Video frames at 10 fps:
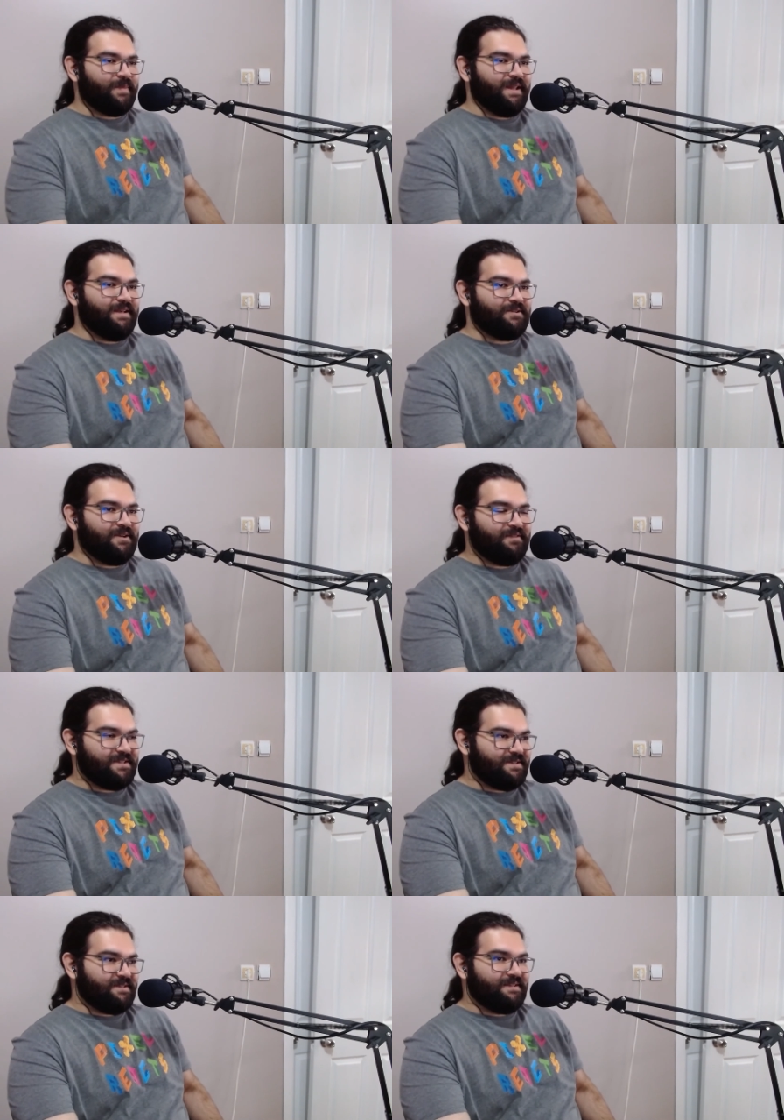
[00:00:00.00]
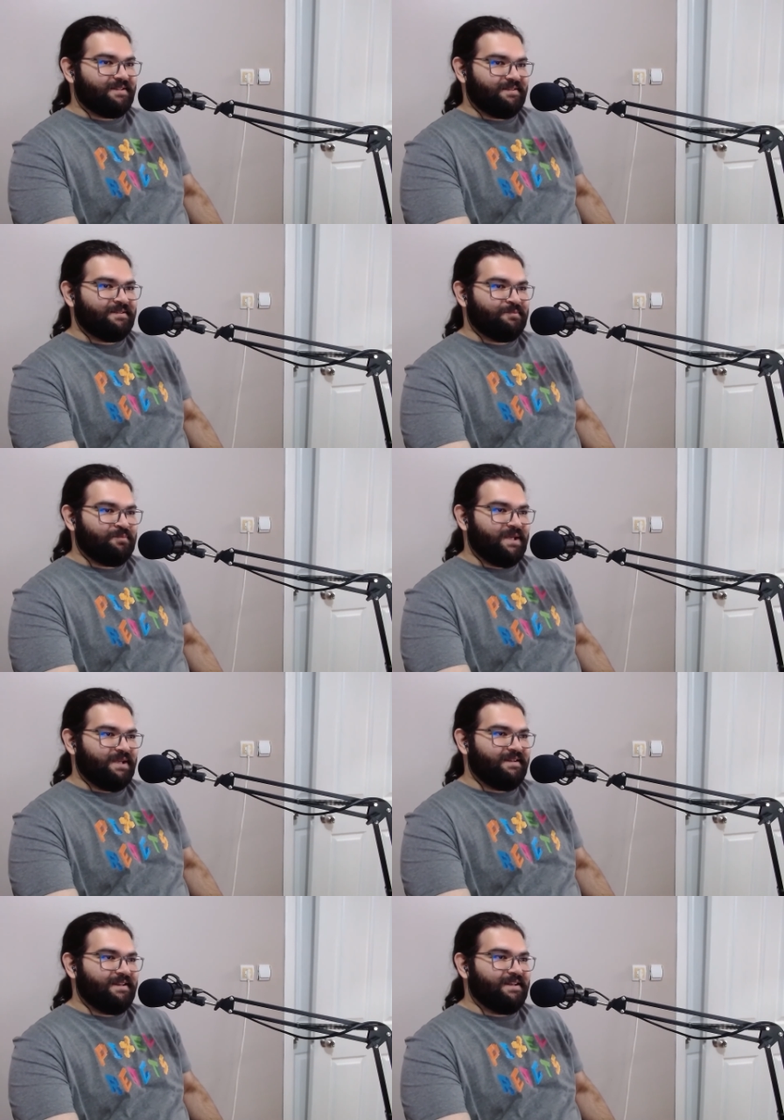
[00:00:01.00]
and so he was being
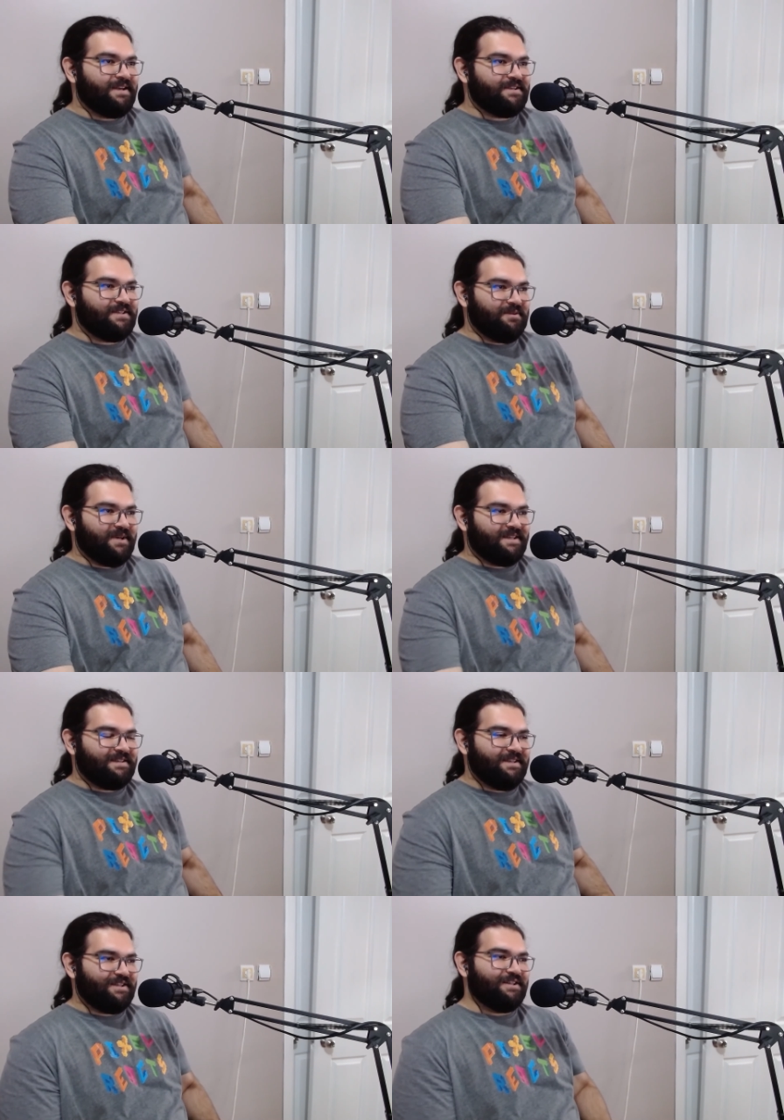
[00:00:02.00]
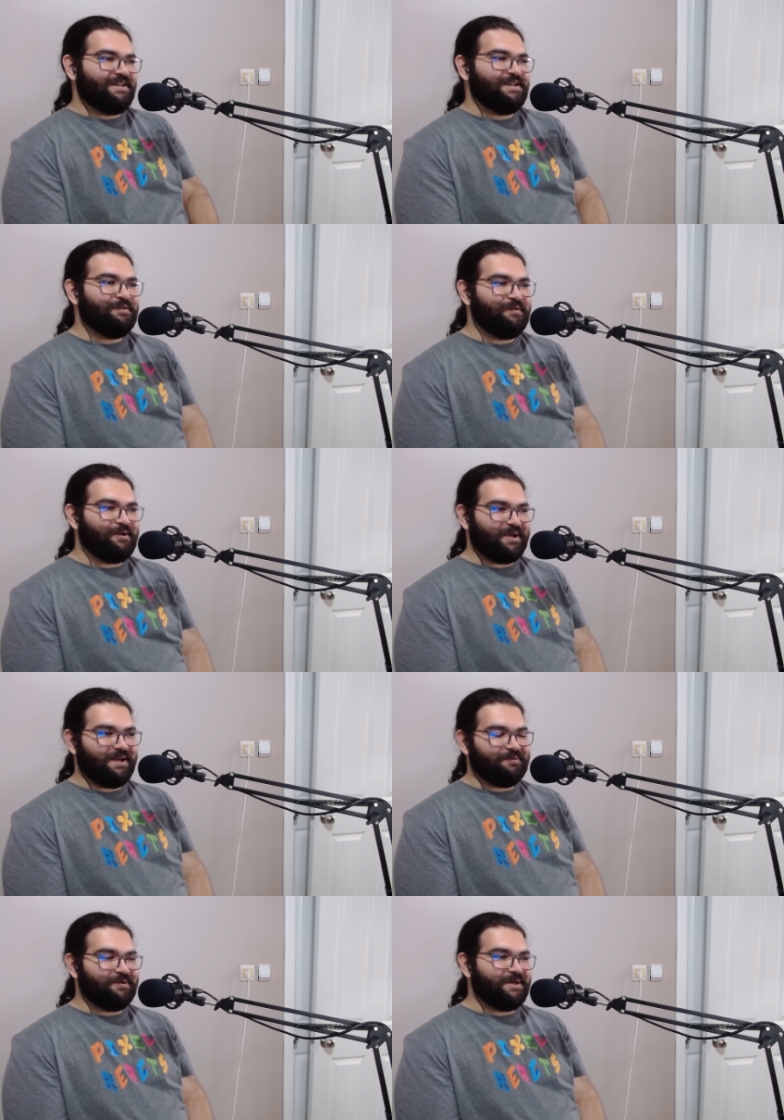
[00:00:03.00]
really nice there, but it didn't really work
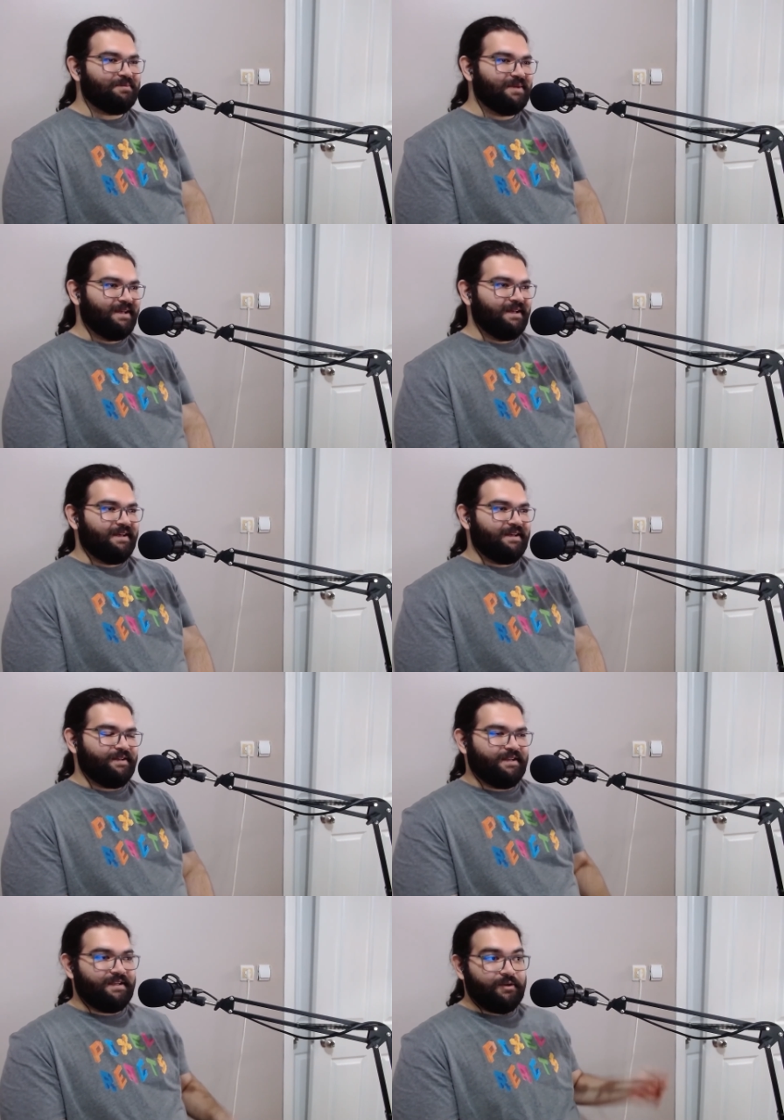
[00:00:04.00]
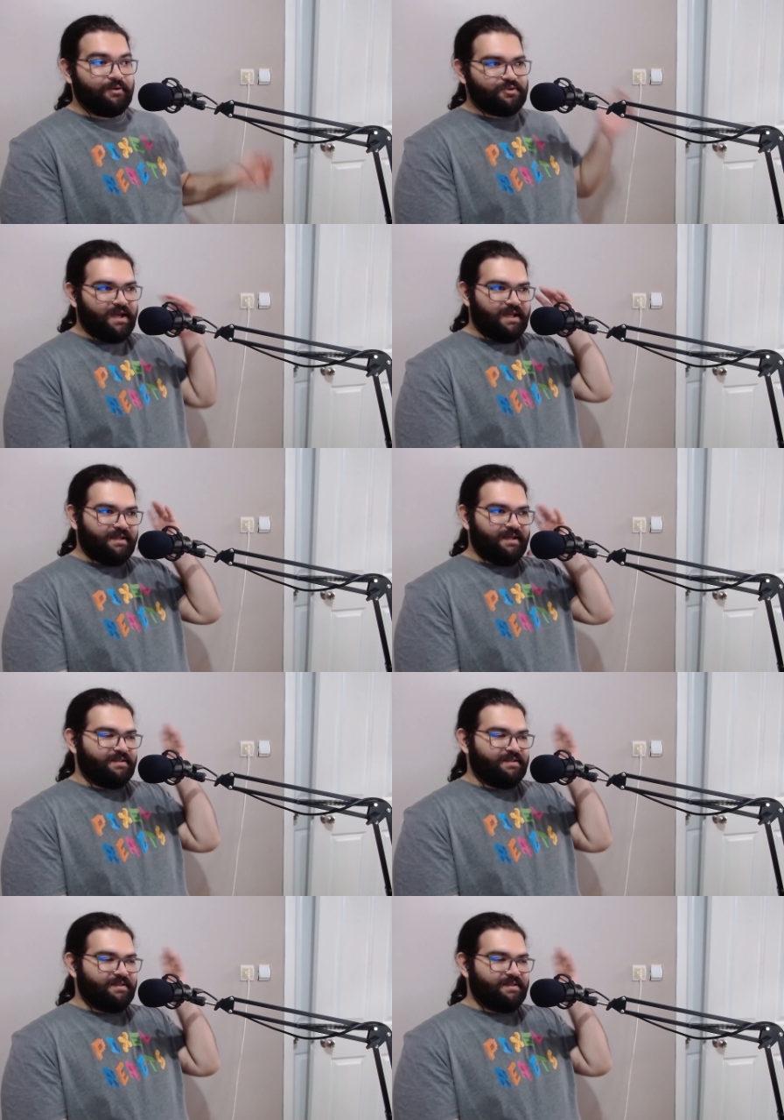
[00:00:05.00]
out for him. And he also had that